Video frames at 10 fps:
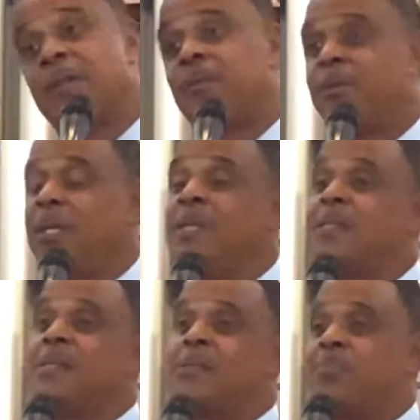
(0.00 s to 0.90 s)
of the
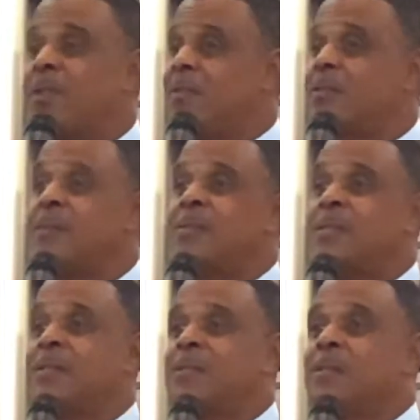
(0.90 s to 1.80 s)
reasons, brothers and
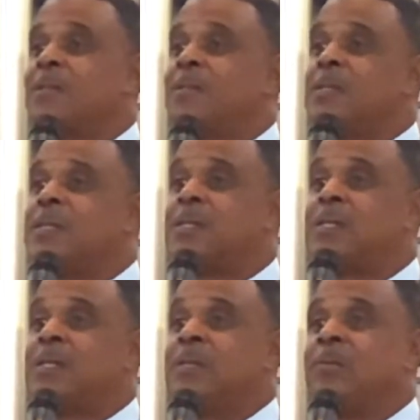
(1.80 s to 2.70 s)
sisters, is
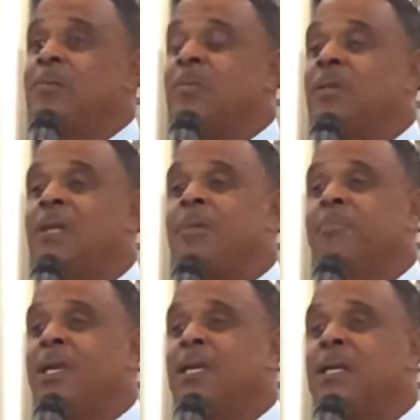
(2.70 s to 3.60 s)
we're not
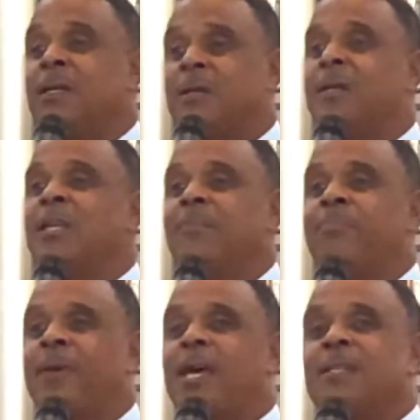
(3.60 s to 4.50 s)
making a good
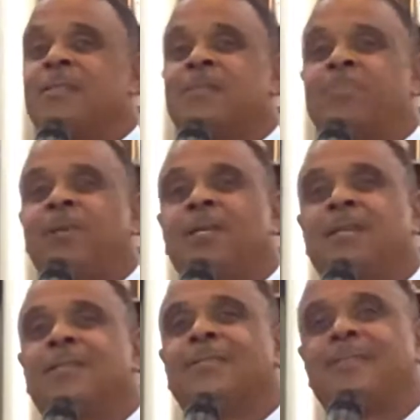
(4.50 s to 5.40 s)
impact is
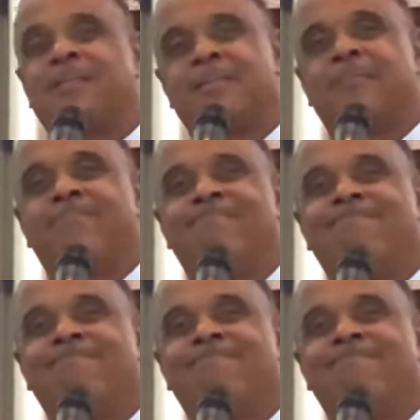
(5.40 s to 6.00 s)
because